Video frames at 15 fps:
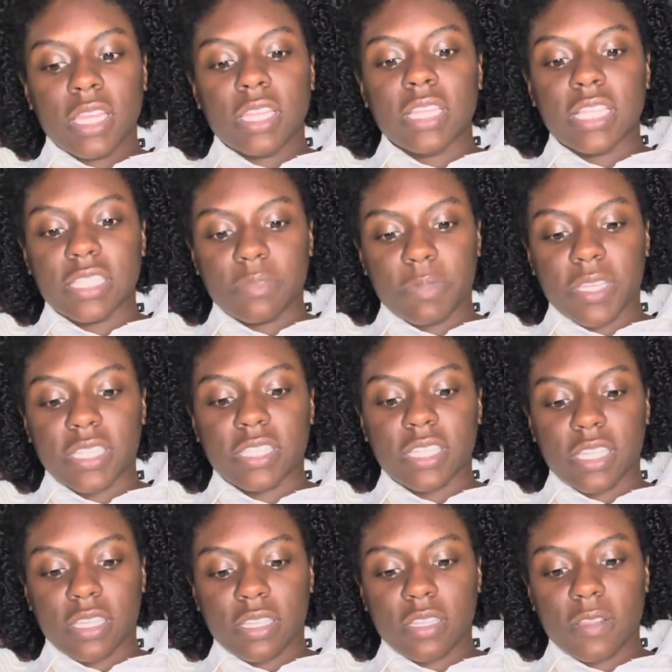That's the biggest
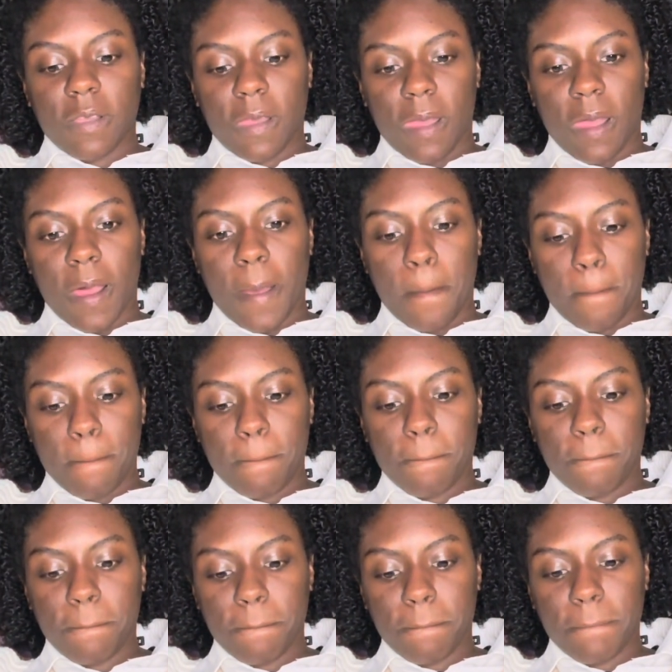thing.
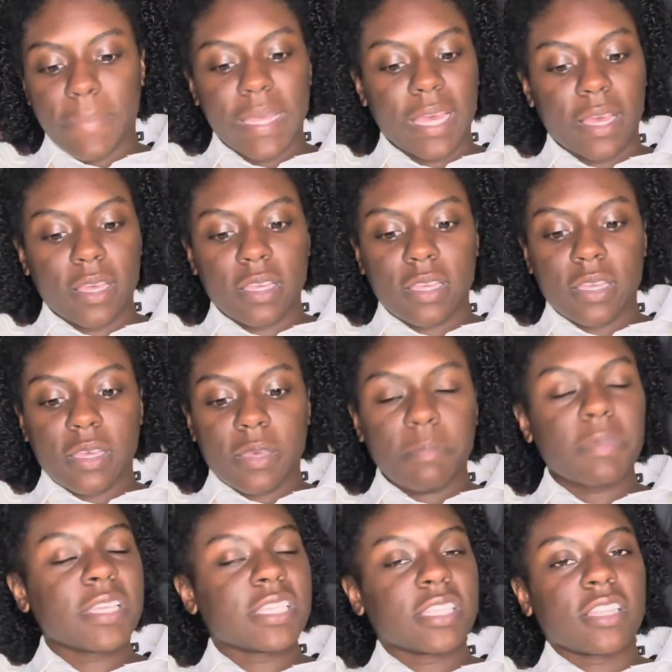Yeah.
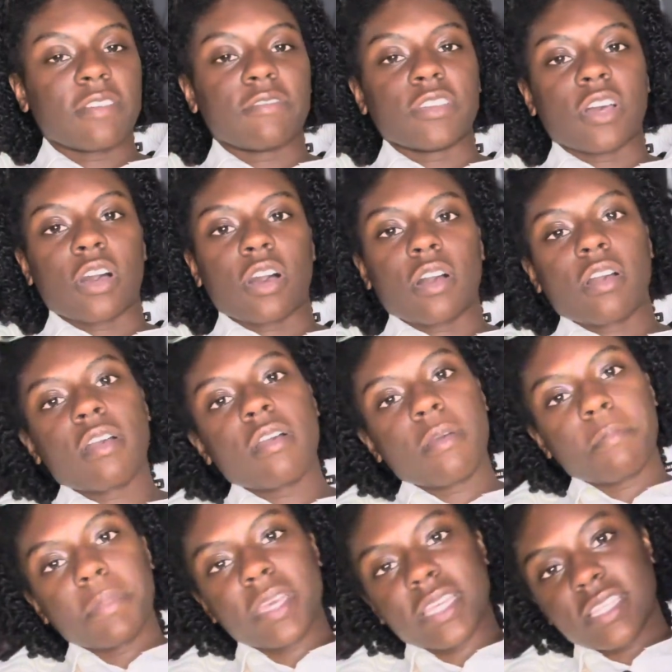Peace and love, y'all.
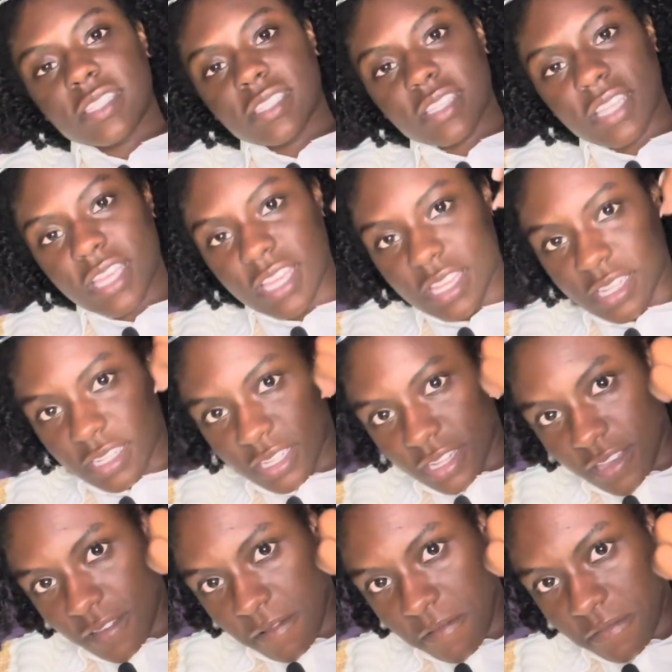Peace and love.